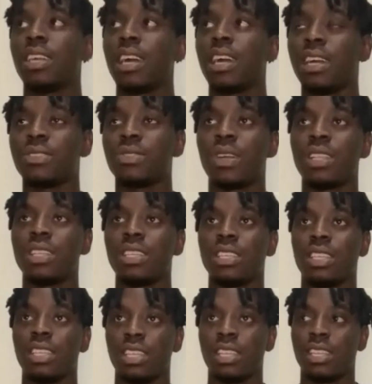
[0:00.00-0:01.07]

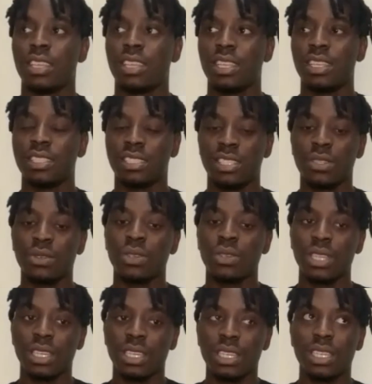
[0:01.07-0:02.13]
actually, in a single
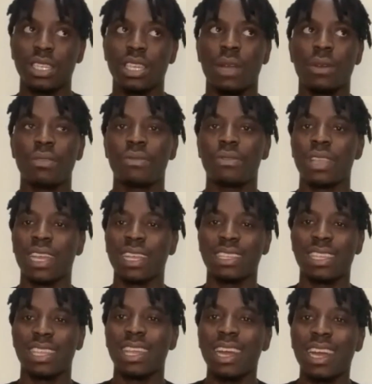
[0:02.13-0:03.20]
day, I work for like
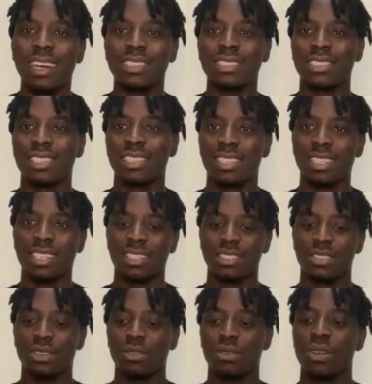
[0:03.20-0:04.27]
10 hours in a day.
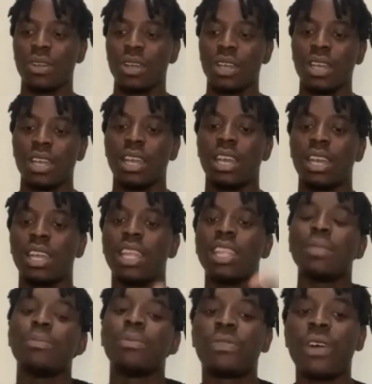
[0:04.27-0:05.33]
So
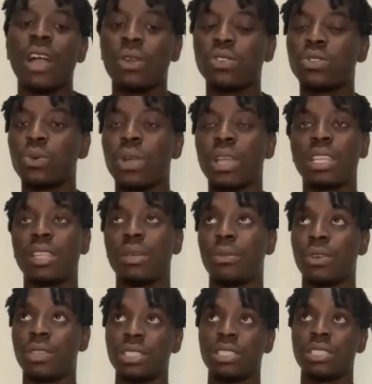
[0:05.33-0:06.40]
before I go to work in the
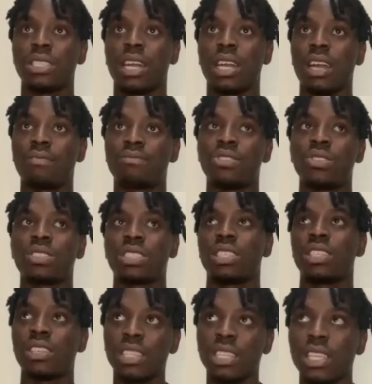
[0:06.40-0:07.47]
morning, I have to just
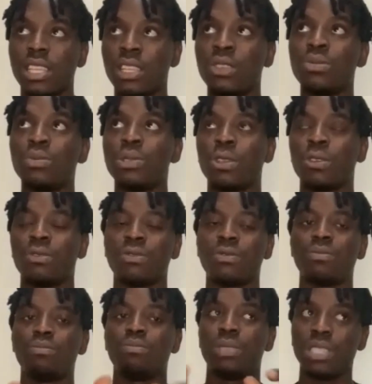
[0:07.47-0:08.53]
create a little bit of
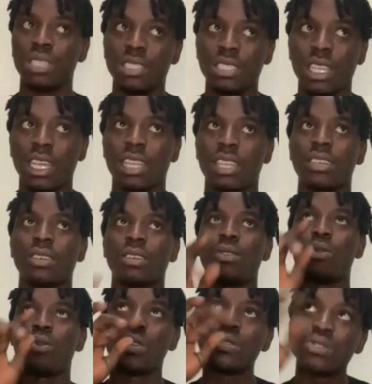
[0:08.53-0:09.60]
beat, like
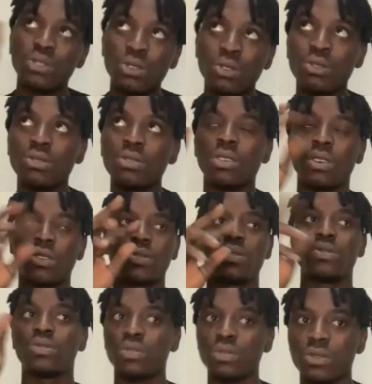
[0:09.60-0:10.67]
one tune or
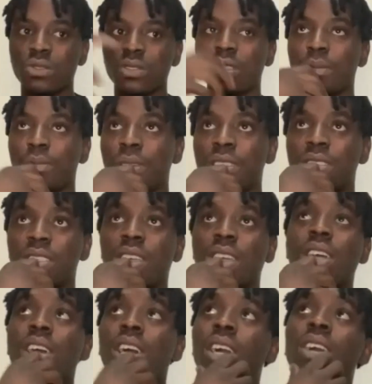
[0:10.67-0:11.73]
two tunes in a beat.
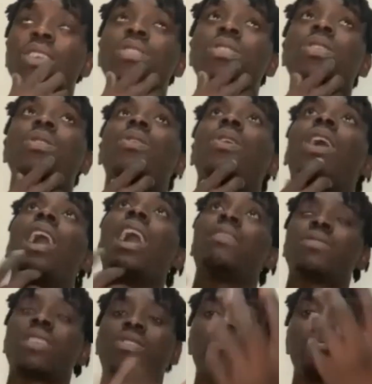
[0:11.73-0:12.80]
So
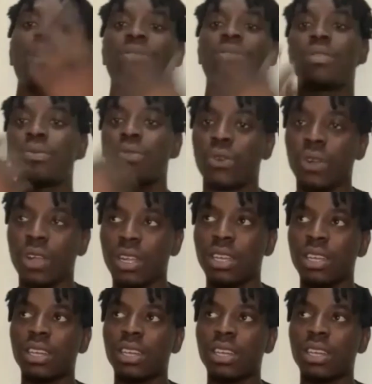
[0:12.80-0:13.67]
after I come back from work,